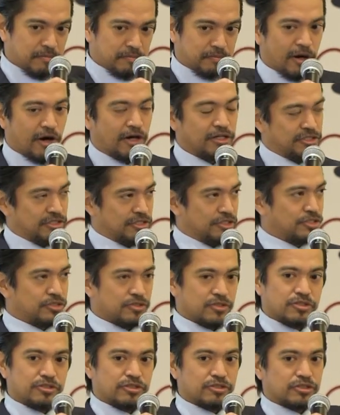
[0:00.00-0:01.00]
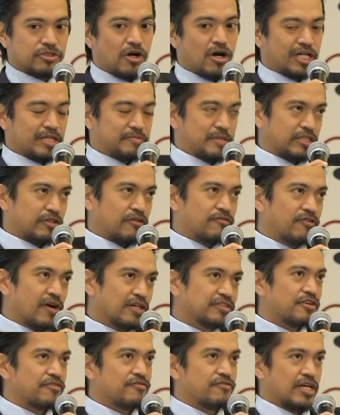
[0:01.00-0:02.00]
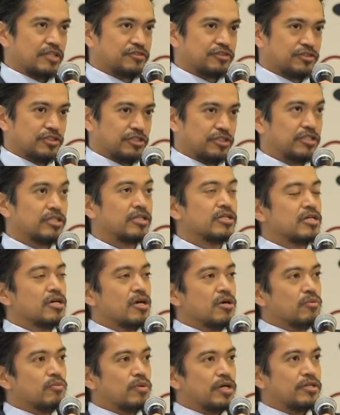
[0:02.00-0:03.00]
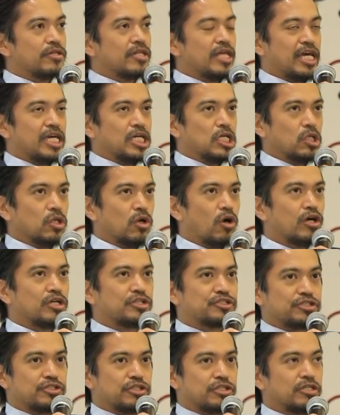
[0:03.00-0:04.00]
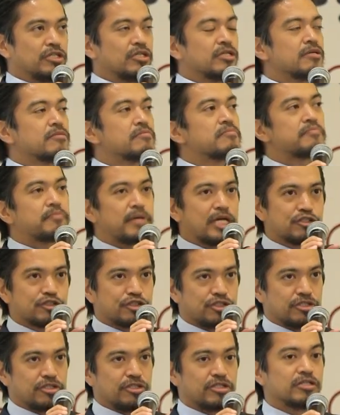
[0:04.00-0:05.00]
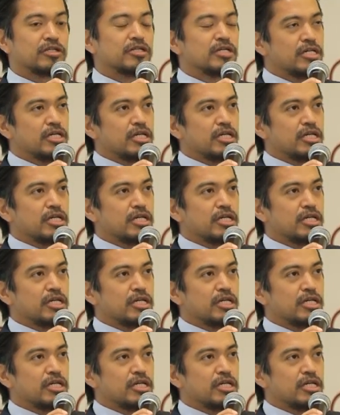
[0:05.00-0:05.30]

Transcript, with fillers: partners, you're talking about the fund investor with a larger picture,